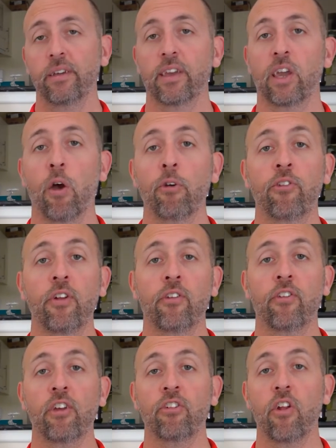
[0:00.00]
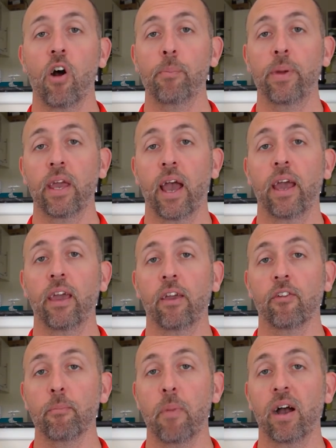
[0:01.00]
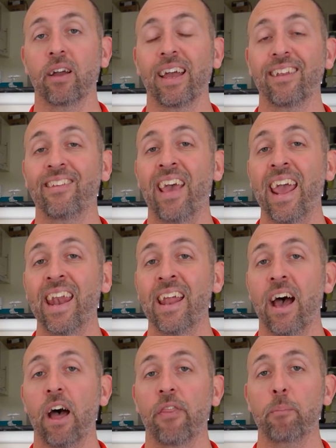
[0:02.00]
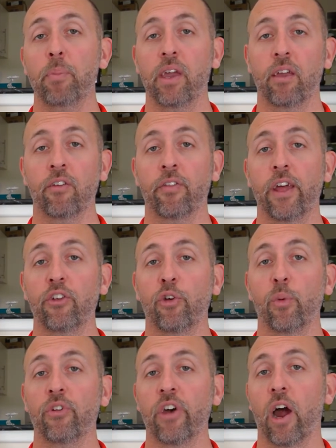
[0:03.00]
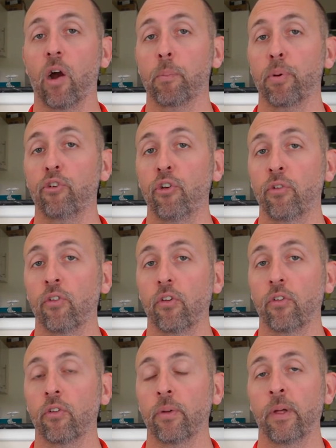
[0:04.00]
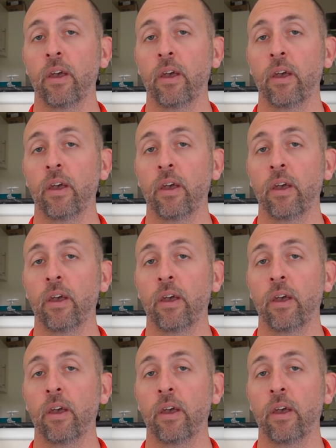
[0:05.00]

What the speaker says: The Coastin Session IPA is among 10 other beers that Tuatara produces.